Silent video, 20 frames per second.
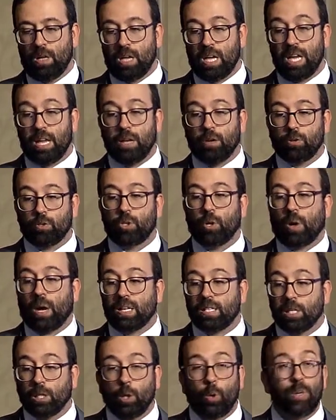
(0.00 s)
it, sorry,
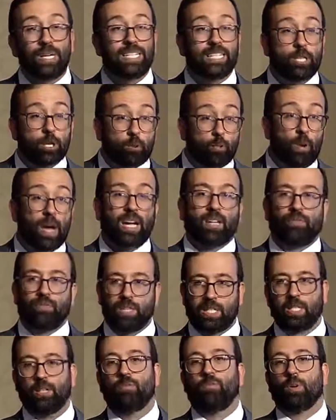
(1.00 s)
has a lower direct
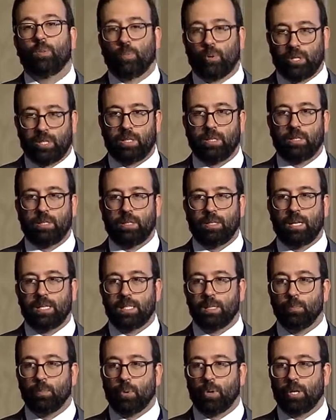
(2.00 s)
fiscal footprint.
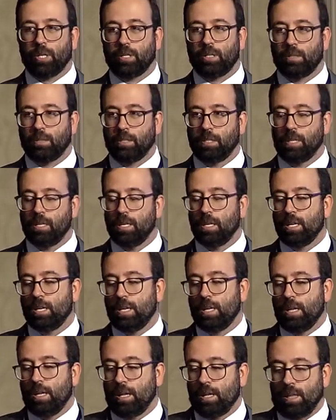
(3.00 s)
That's important.
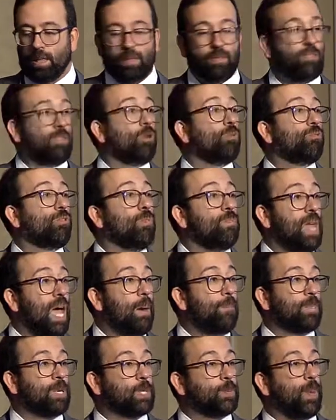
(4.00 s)
So from
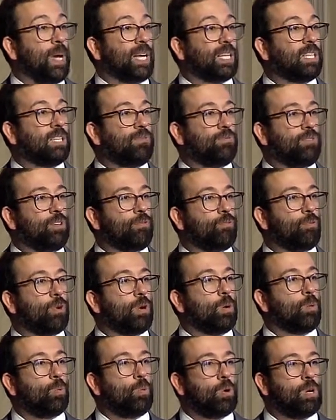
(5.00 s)
that perspective, if we're
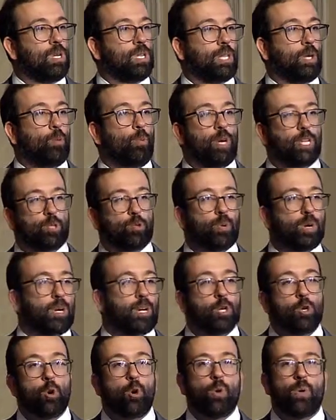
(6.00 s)
in a world in which we're
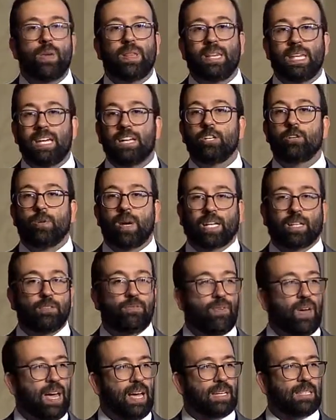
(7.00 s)
ignoring the indirect
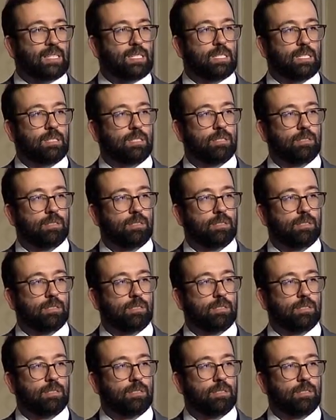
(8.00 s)
effects,